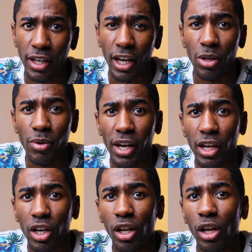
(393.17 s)
and you get
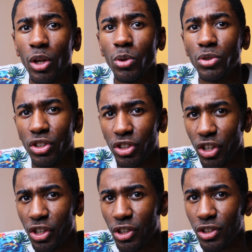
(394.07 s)
it closer to
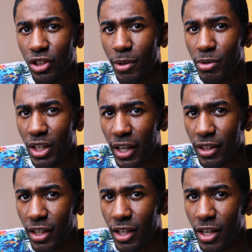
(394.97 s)
your subject,
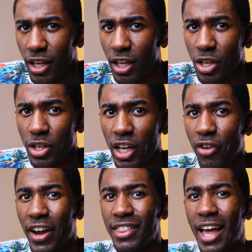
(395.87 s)
you can
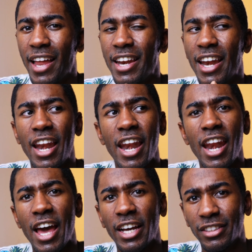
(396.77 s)
create that
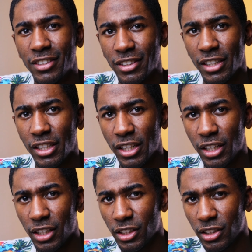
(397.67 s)
nice,
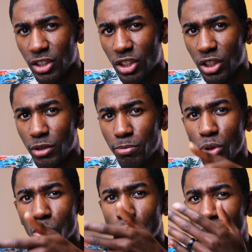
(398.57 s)

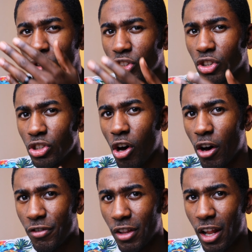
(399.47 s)
smooth,
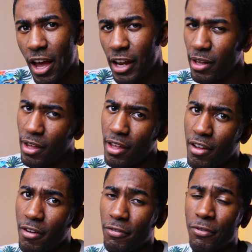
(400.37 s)
soft light.
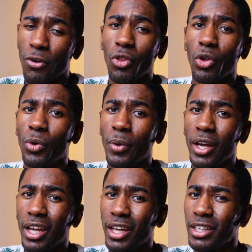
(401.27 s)
Further
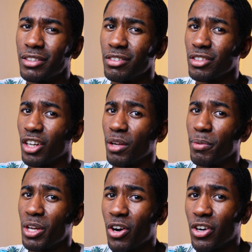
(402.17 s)
away, it's going to
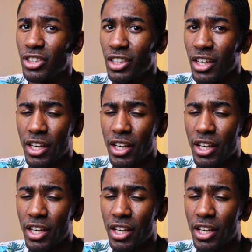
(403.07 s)
be harsh.